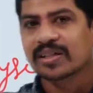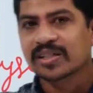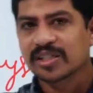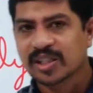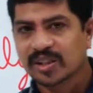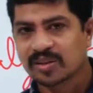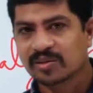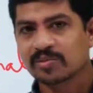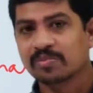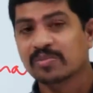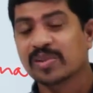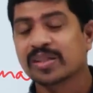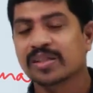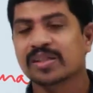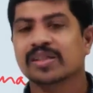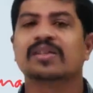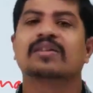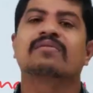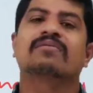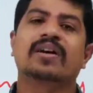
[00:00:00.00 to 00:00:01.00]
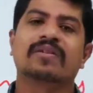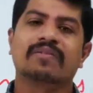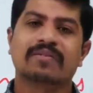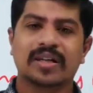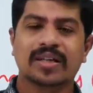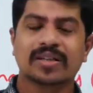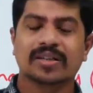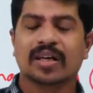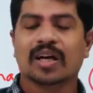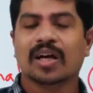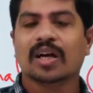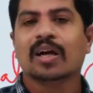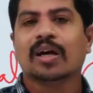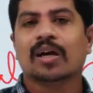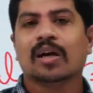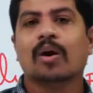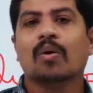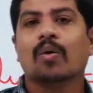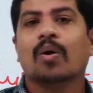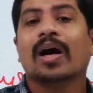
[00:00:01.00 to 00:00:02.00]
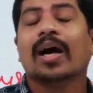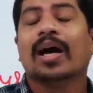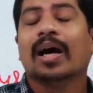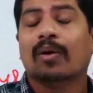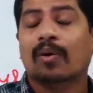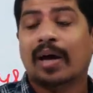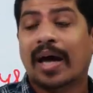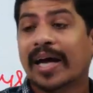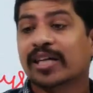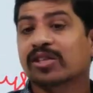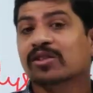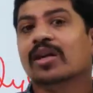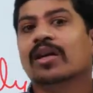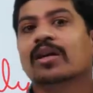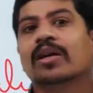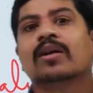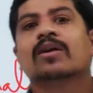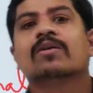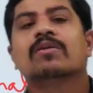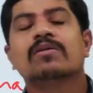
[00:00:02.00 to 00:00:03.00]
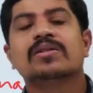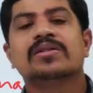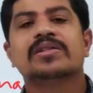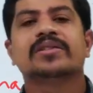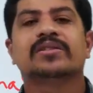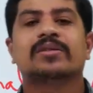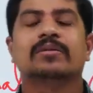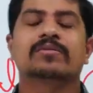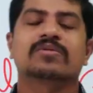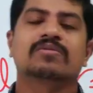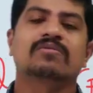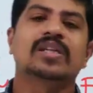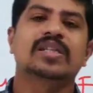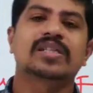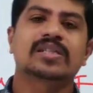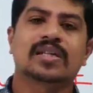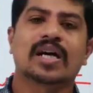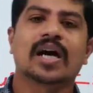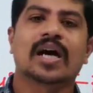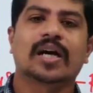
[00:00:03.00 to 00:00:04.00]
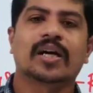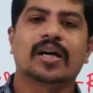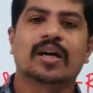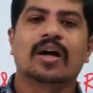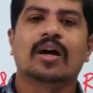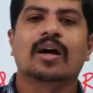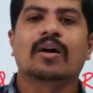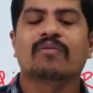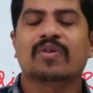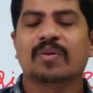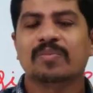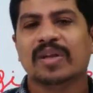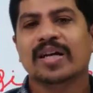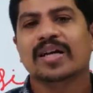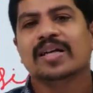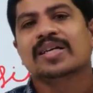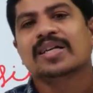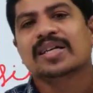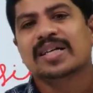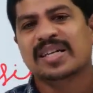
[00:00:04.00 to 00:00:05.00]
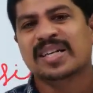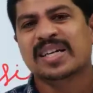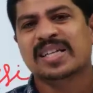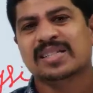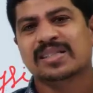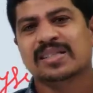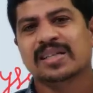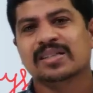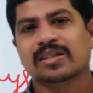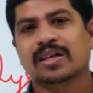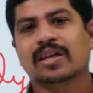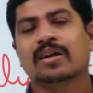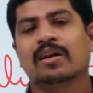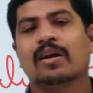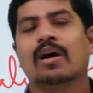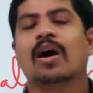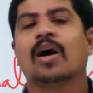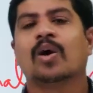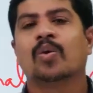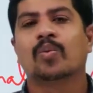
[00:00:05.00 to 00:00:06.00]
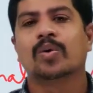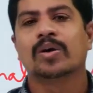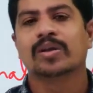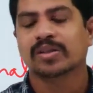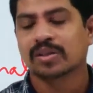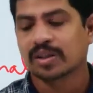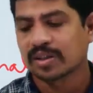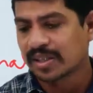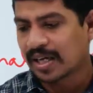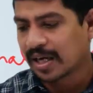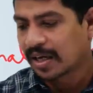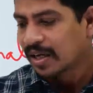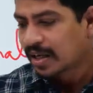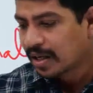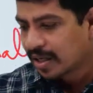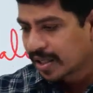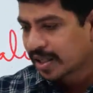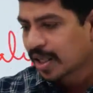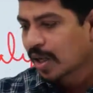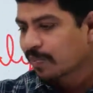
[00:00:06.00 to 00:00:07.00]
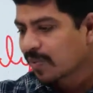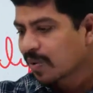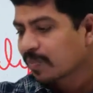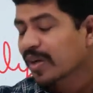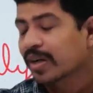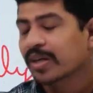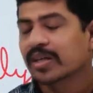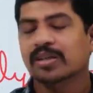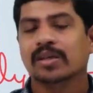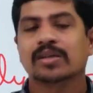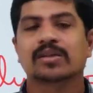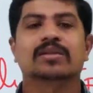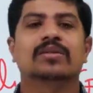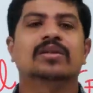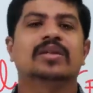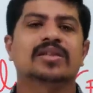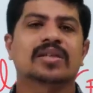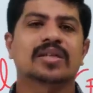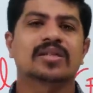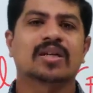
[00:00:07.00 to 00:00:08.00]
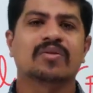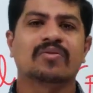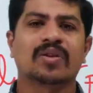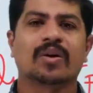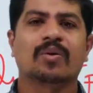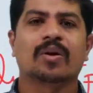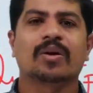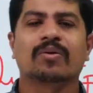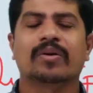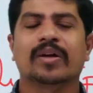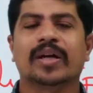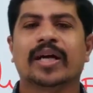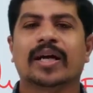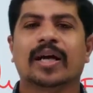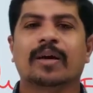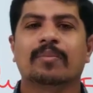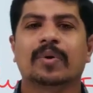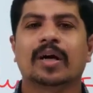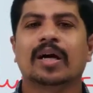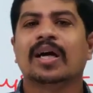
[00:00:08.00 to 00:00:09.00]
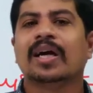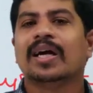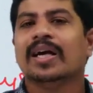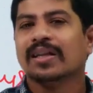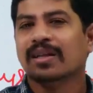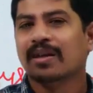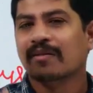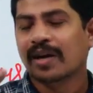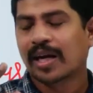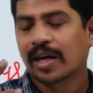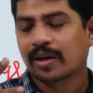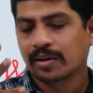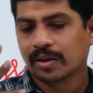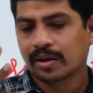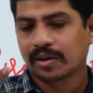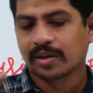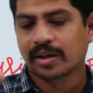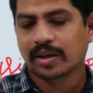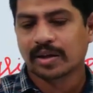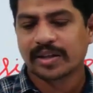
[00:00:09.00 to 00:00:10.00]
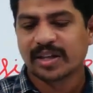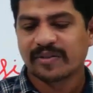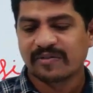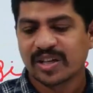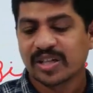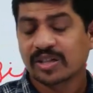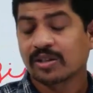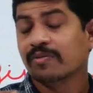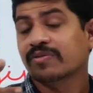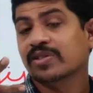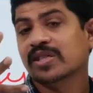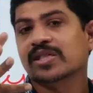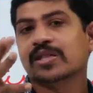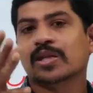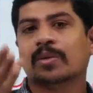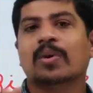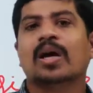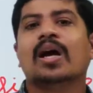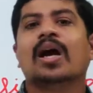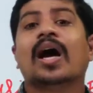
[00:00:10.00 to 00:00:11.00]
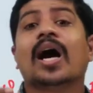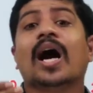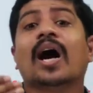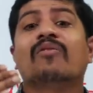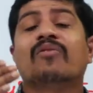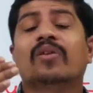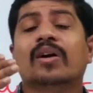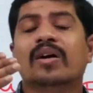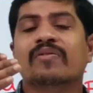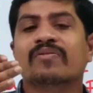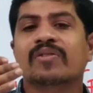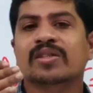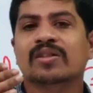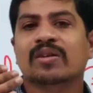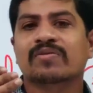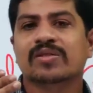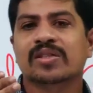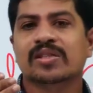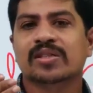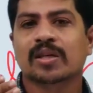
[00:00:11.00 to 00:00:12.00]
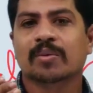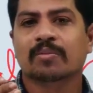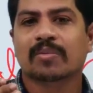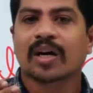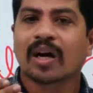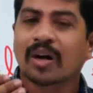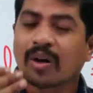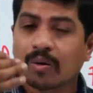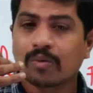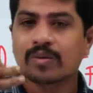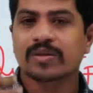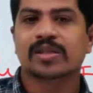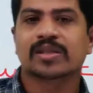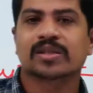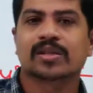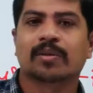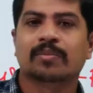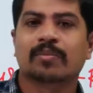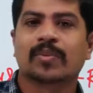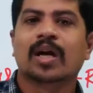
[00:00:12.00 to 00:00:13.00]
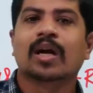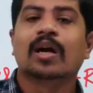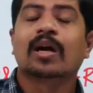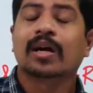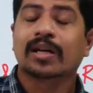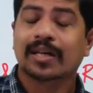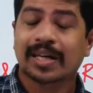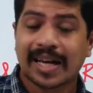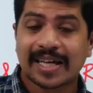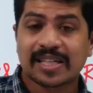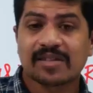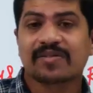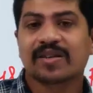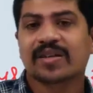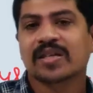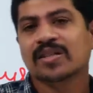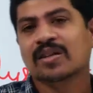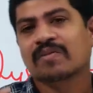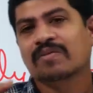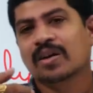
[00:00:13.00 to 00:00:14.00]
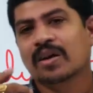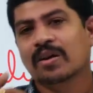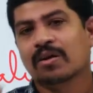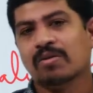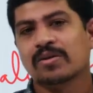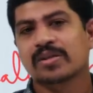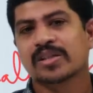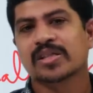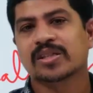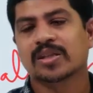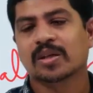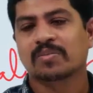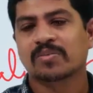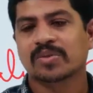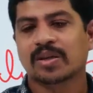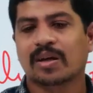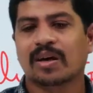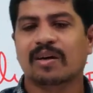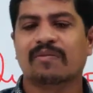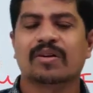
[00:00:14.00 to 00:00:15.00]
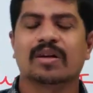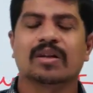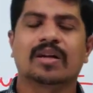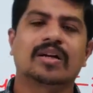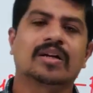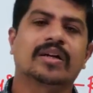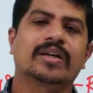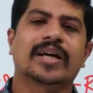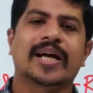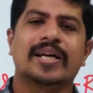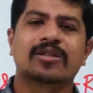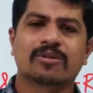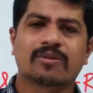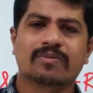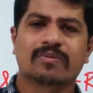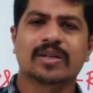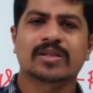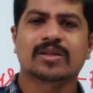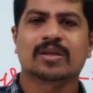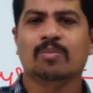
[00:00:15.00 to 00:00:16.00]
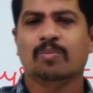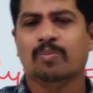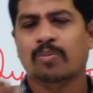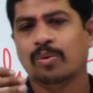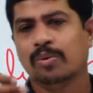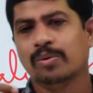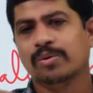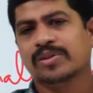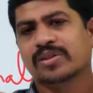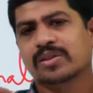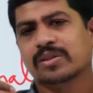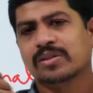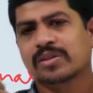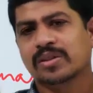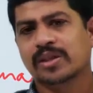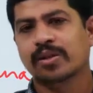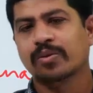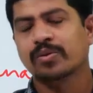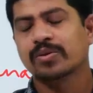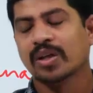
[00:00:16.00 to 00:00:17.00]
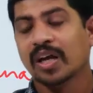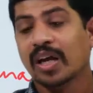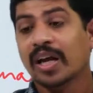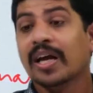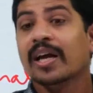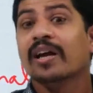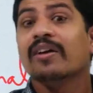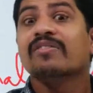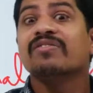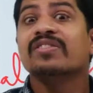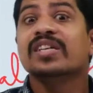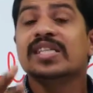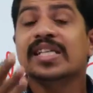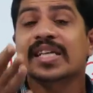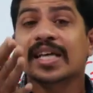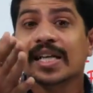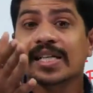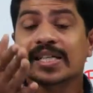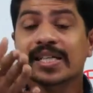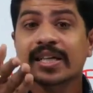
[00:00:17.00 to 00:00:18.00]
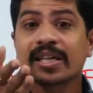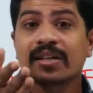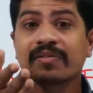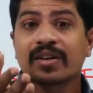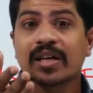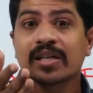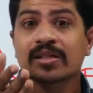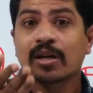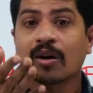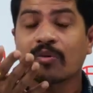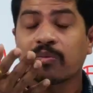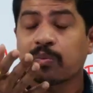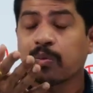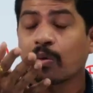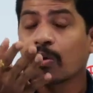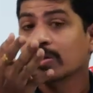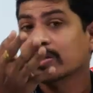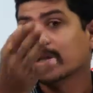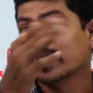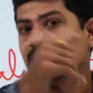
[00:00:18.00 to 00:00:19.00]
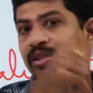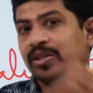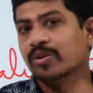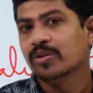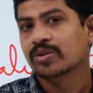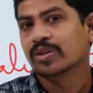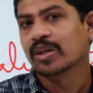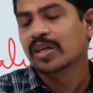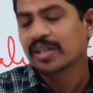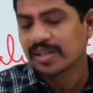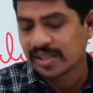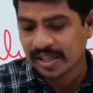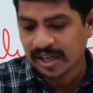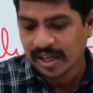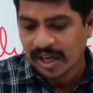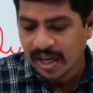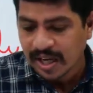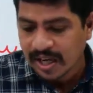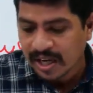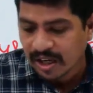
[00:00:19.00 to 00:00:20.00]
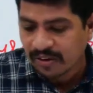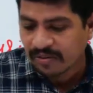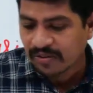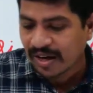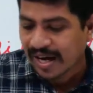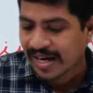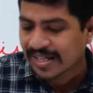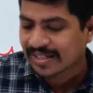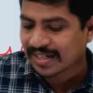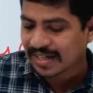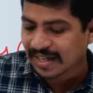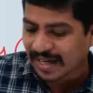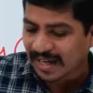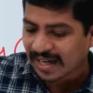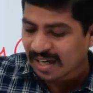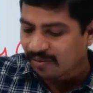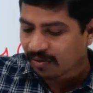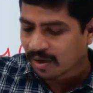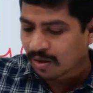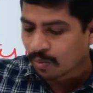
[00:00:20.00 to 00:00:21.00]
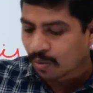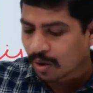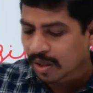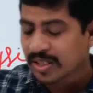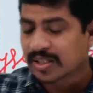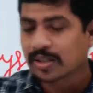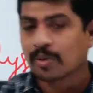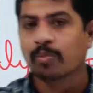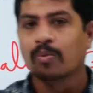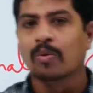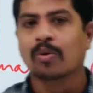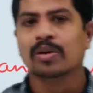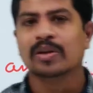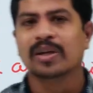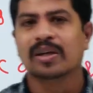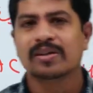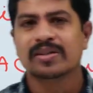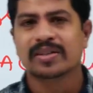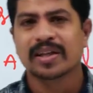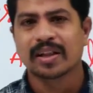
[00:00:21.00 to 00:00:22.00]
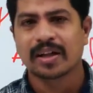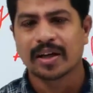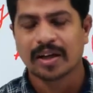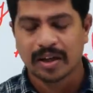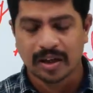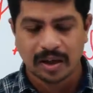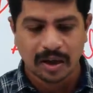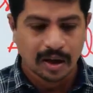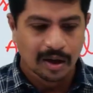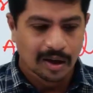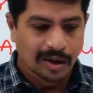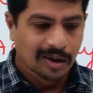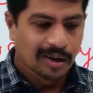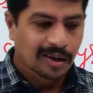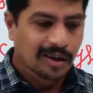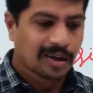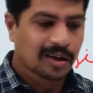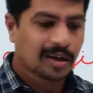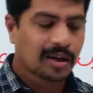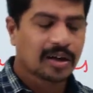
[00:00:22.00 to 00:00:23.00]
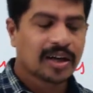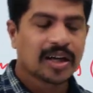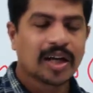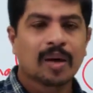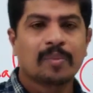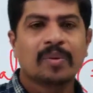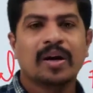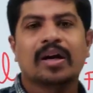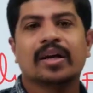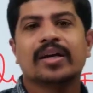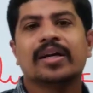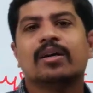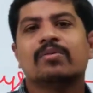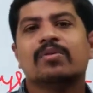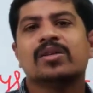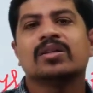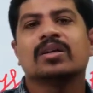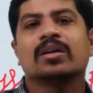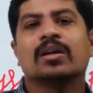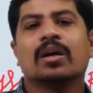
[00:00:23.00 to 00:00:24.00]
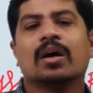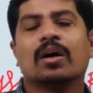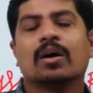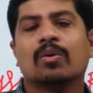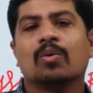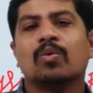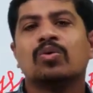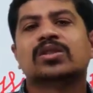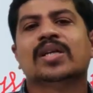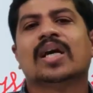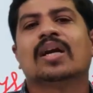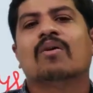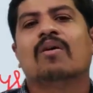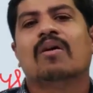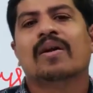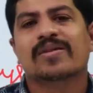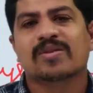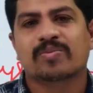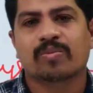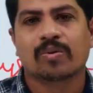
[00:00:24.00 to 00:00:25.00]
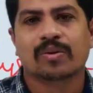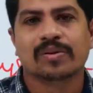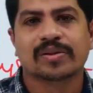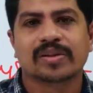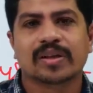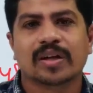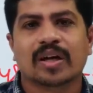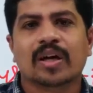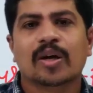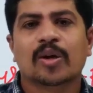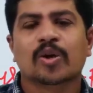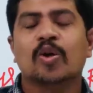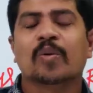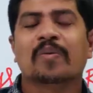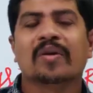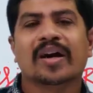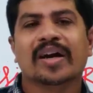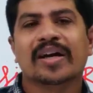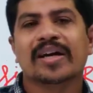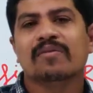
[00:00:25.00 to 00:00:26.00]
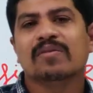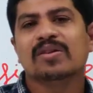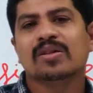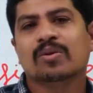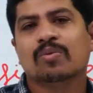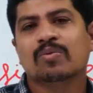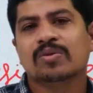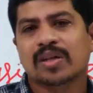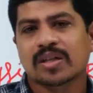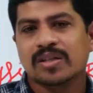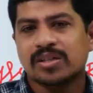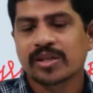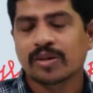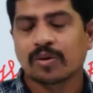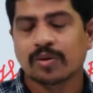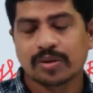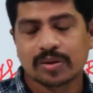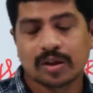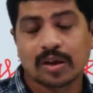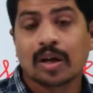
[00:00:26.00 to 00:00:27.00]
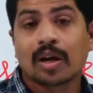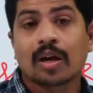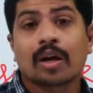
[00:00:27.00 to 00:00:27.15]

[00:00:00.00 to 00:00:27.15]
and systems basics required for us. Now actual control systems will start from the next session onwards. In the upcoming discussion we are going to take up the definition of system. After definition of system, control system, classification of control systems. After that the transfer function, poles, zeros, physical significance of poles and zeros. See, if you ask anyone what is a pole, they'll say that denominator equation roots are called as poles, numerator equation roots are zeros.